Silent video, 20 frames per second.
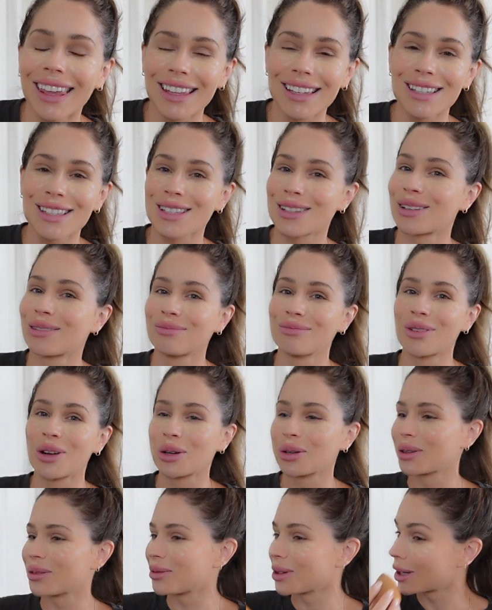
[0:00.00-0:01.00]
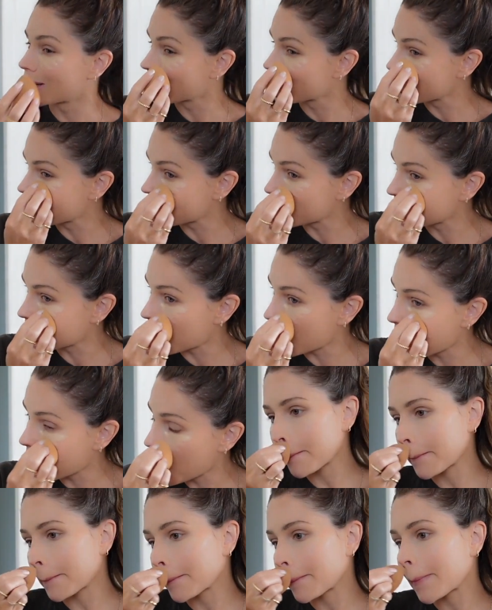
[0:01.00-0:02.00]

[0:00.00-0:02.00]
this smooth because it's not.